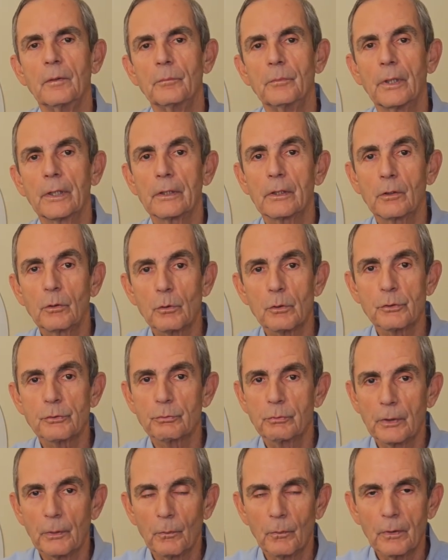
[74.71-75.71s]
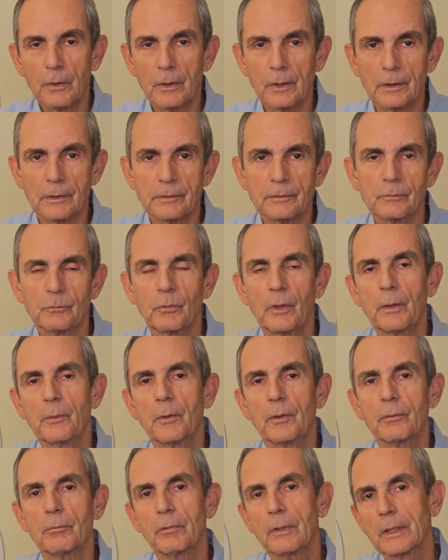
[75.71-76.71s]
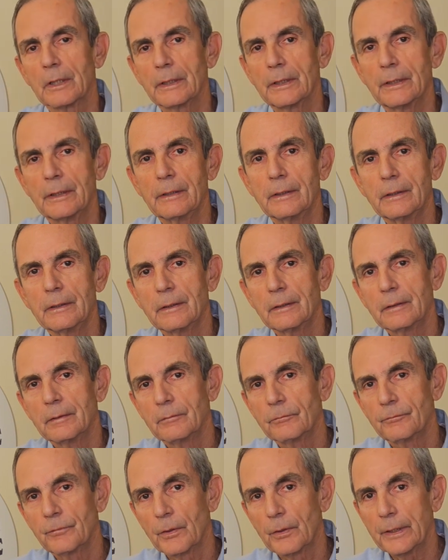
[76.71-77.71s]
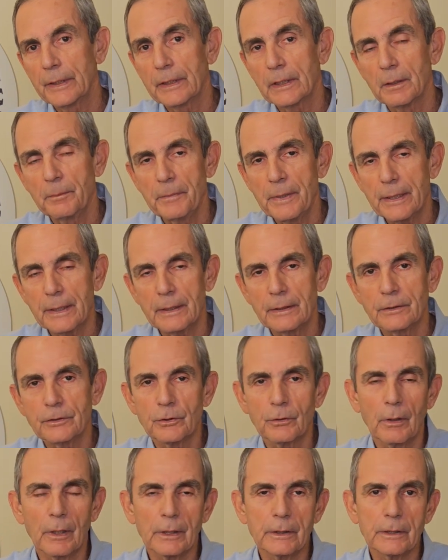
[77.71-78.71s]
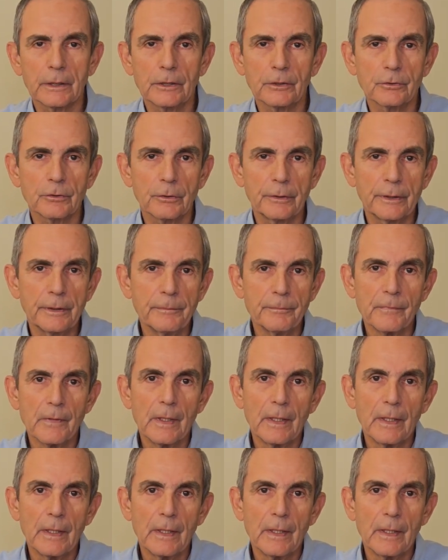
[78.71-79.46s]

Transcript: But of course, we weren't. We were really very committed to our country,